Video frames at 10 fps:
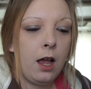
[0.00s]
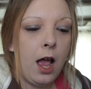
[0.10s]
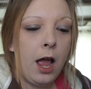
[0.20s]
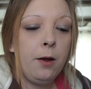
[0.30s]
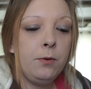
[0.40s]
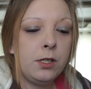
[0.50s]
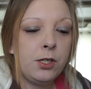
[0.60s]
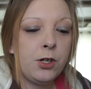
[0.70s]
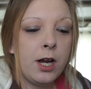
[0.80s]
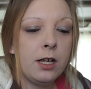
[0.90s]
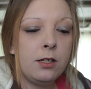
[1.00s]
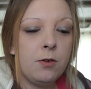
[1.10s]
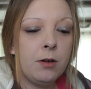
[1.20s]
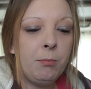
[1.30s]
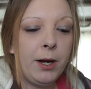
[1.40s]
I was trying to
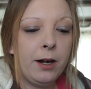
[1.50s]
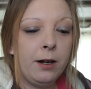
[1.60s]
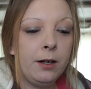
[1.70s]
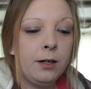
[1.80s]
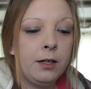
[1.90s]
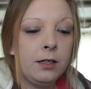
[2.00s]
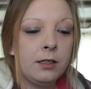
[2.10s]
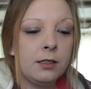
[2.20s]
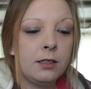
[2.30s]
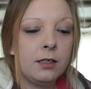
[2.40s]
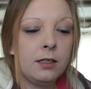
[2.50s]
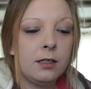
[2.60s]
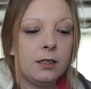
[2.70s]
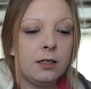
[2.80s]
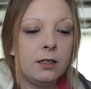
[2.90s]
compare,
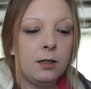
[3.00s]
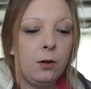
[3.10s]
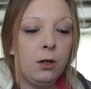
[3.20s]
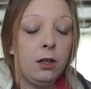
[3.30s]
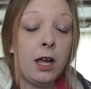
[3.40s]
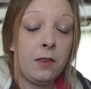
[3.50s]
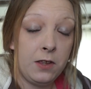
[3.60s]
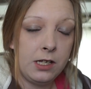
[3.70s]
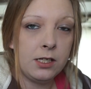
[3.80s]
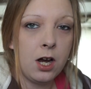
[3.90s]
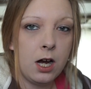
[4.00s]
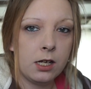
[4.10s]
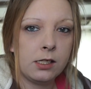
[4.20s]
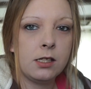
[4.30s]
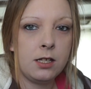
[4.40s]
like, these
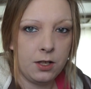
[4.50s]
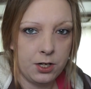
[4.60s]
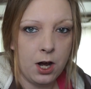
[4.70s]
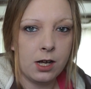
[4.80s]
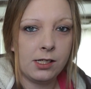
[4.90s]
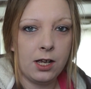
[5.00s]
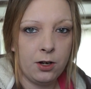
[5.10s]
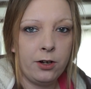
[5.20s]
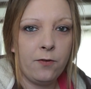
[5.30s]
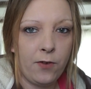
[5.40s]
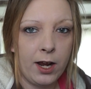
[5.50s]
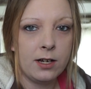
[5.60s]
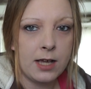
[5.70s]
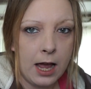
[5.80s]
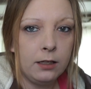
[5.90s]
dogs to the dogs that couldn't
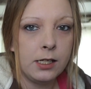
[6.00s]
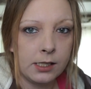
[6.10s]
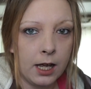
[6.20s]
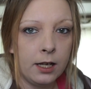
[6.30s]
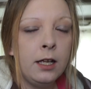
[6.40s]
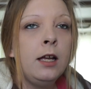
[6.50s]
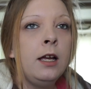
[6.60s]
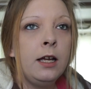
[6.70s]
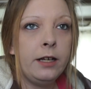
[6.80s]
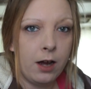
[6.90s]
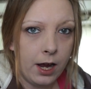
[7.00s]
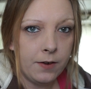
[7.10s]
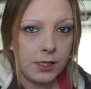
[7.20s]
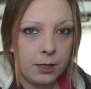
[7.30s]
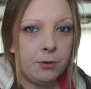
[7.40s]
find Kylie's scent. Now, I
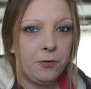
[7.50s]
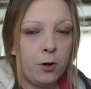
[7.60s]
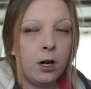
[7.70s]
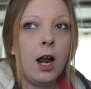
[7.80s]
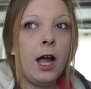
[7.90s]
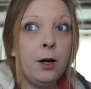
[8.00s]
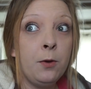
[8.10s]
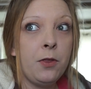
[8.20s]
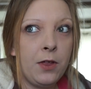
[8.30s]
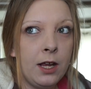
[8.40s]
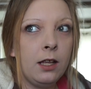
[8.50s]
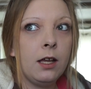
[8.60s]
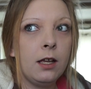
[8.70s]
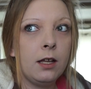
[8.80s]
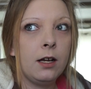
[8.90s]
have said before, I don't think,
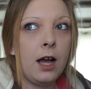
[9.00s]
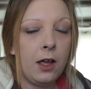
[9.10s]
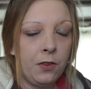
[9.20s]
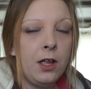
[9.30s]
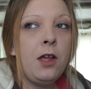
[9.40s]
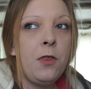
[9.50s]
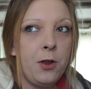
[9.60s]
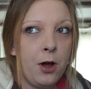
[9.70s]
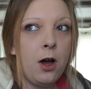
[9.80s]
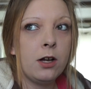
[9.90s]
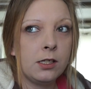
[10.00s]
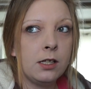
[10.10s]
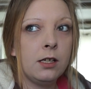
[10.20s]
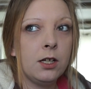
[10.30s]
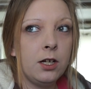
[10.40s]
I think the dogs
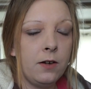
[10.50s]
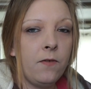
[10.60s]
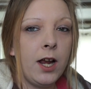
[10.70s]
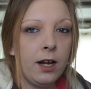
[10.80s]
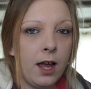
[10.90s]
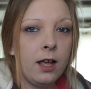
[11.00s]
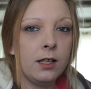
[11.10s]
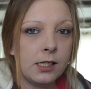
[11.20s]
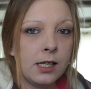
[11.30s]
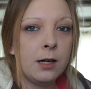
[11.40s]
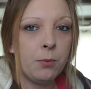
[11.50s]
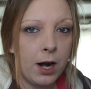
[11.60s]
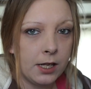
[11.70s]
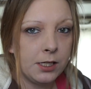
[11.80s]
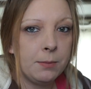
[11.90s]
couldn't find Kylie's scent at
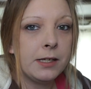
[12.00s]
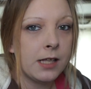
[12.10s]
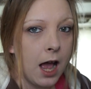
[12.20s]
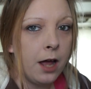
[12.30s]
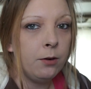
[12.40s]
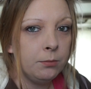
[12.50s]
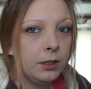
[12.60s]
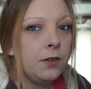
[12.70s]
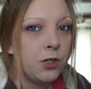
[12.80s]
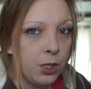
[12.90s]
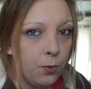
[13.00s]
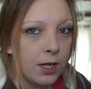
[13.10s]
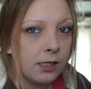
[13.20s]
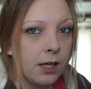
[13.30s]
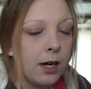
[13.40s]
Prosser because I don't believe she
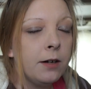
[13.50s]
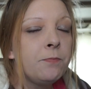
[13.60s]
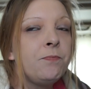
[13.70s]
was there.